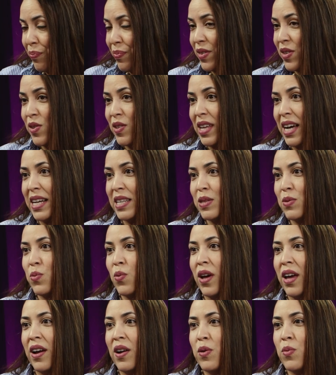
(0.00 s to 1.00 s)
So that's
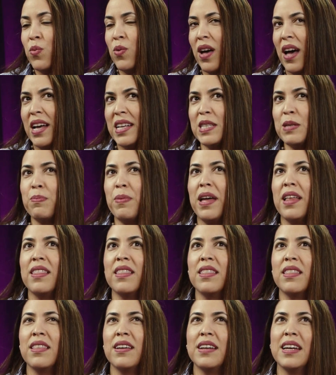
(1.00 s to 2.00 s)
where I
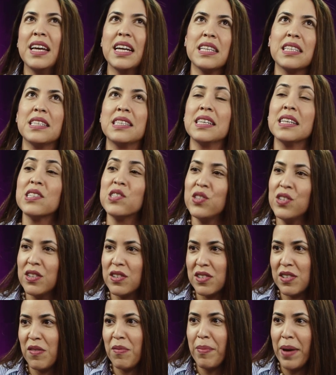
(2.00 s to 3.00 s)
spent the next 6
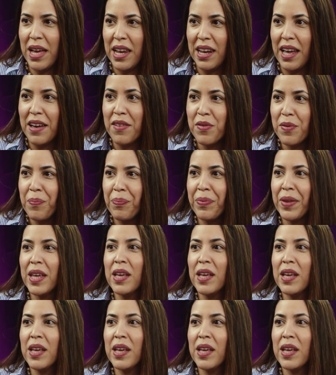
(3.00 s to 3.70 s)
years of my life,